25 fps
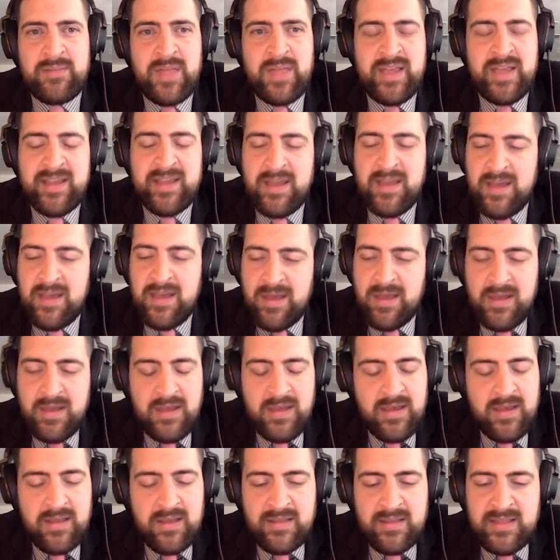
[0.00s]
I'm like,
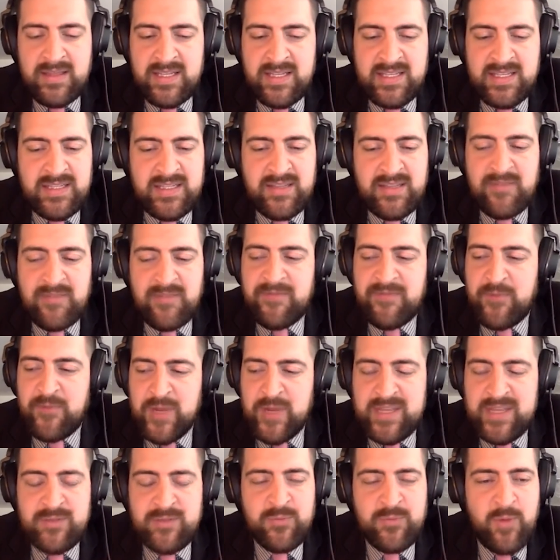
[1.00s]
this is the
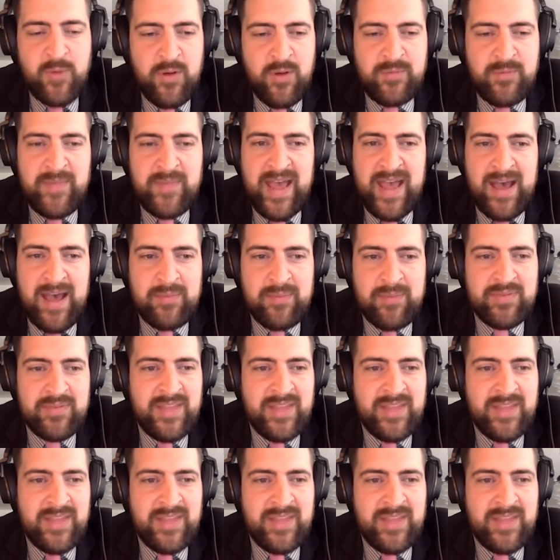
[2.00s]
freaking roadmap.